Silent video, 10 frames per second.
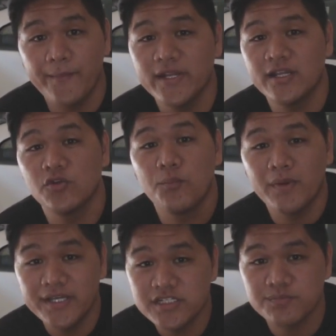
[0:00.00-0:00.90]
I may not know
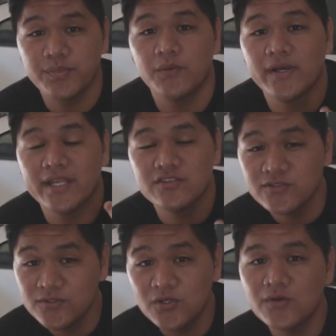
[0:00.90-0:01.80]
much, but what I
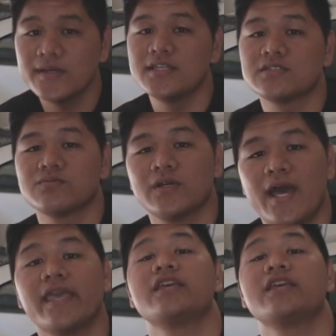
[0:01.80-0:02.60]
do know is what I